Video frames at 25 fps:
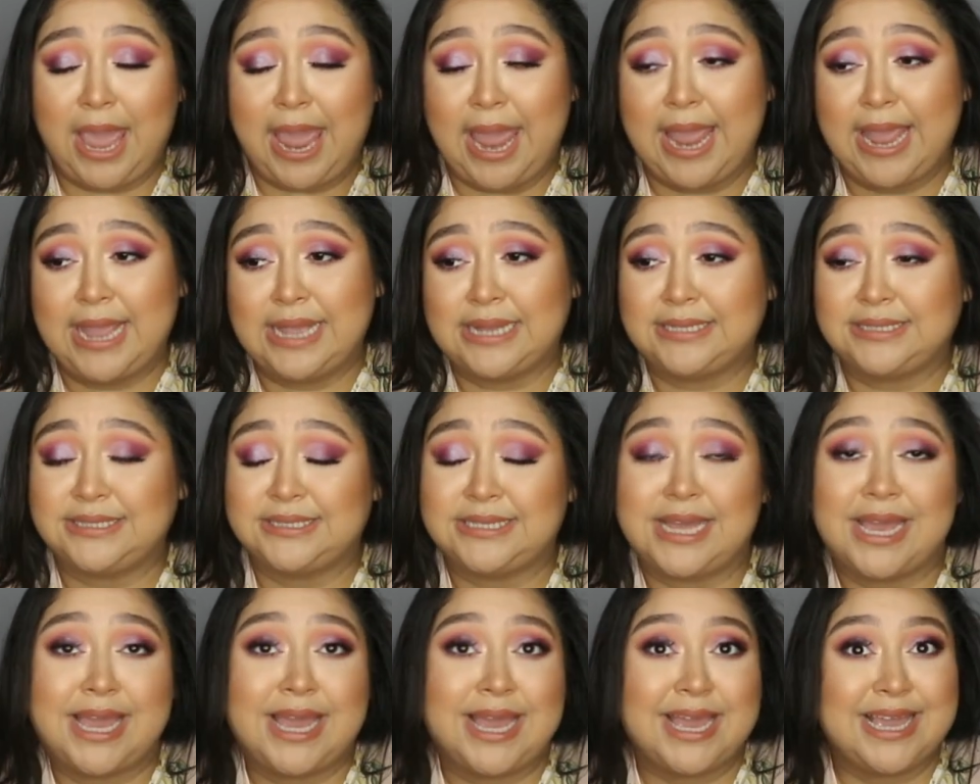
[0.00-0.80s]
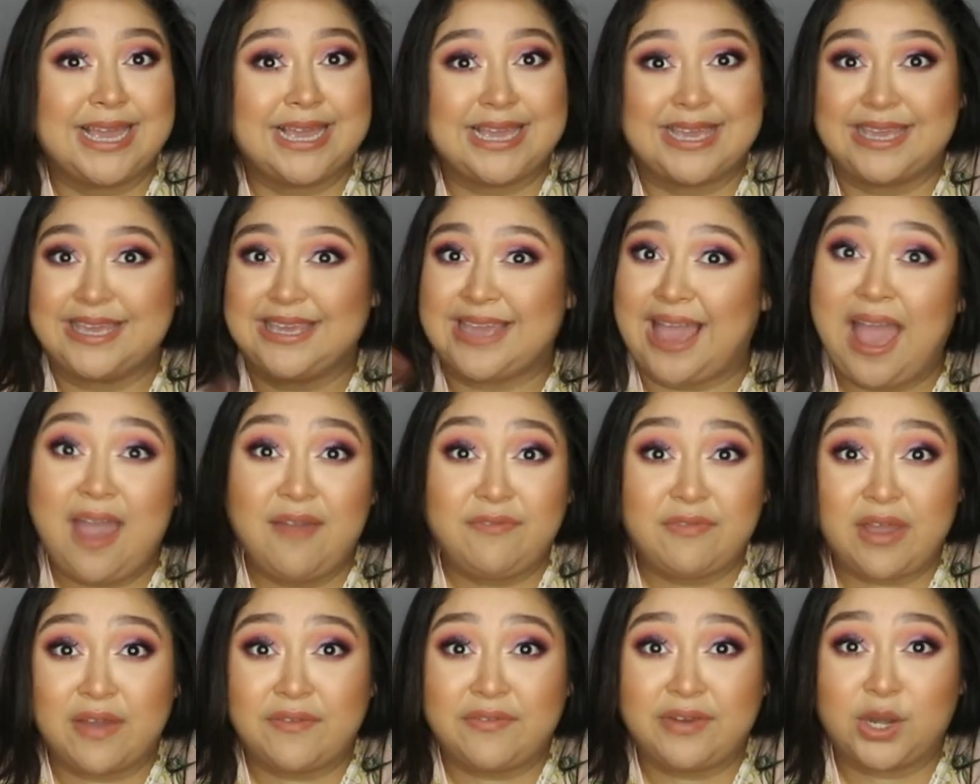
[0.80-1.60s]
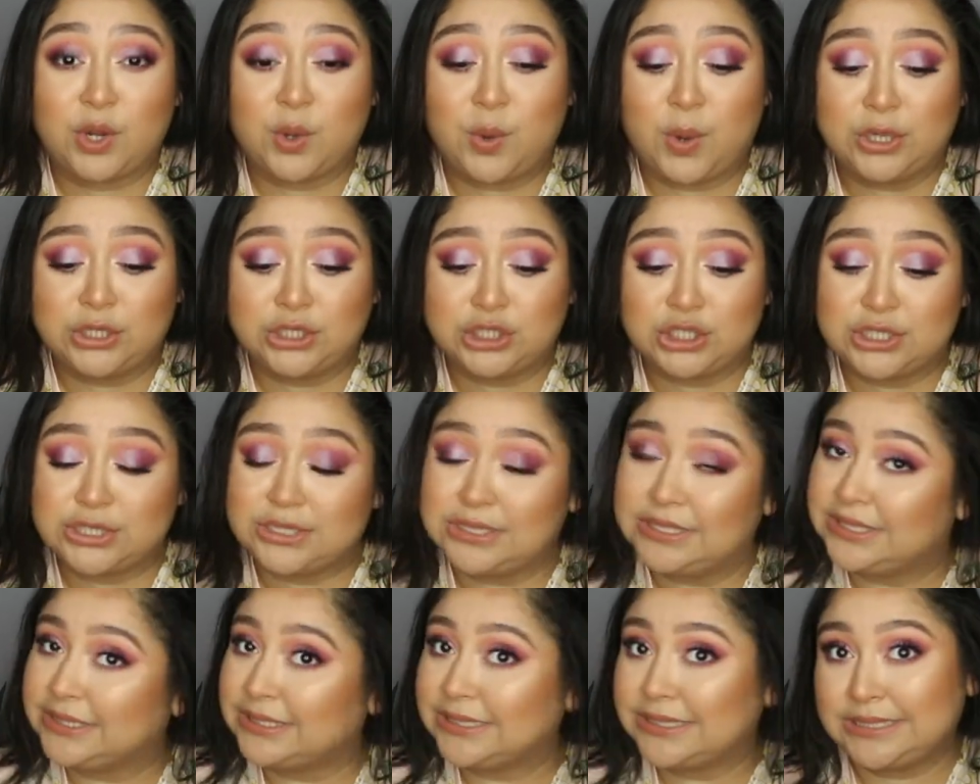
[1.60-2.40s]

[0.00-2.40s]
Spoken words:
and yeah, if you have any questions,